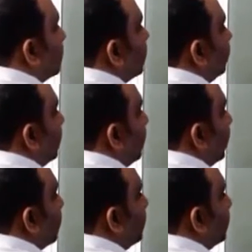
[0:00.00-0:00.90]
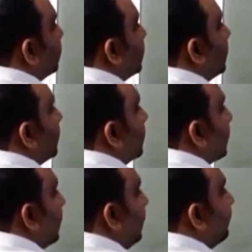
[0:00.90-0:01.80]
something like that,
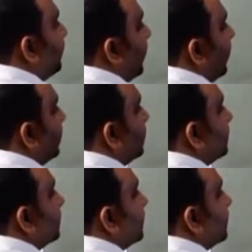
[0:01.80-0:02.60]
if you take